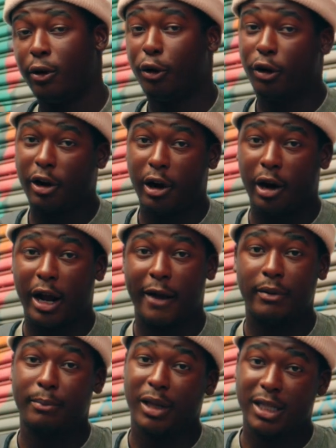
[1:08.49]
or I've
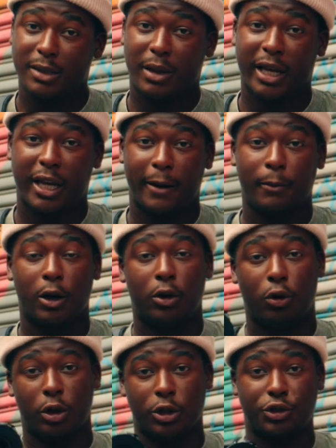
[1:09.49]
been placing my camera on a